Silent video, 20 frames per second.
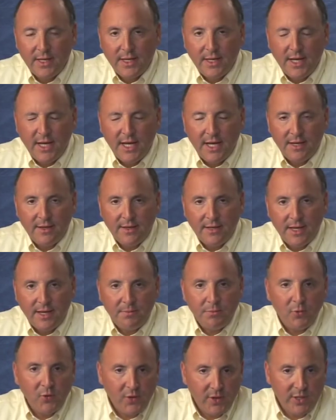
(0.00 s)
and then
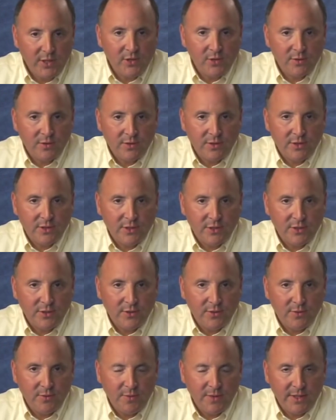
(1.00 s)
pointing you
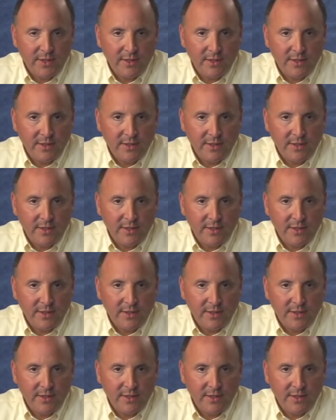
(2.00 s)
to what